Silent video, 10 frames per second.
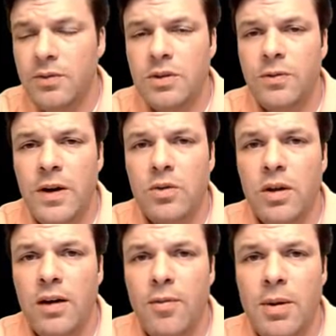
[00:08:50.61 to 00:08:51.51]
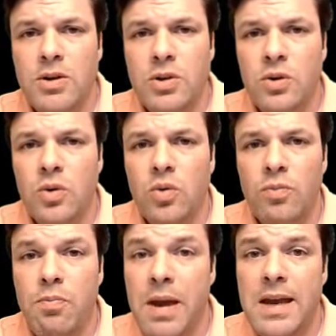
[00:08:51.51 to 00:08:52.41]
It gives the federal government
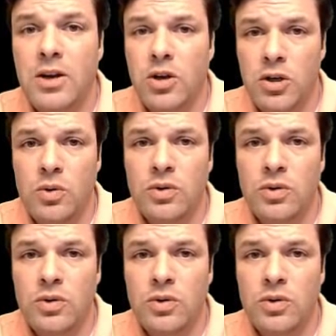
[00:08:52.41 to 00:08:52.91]
to make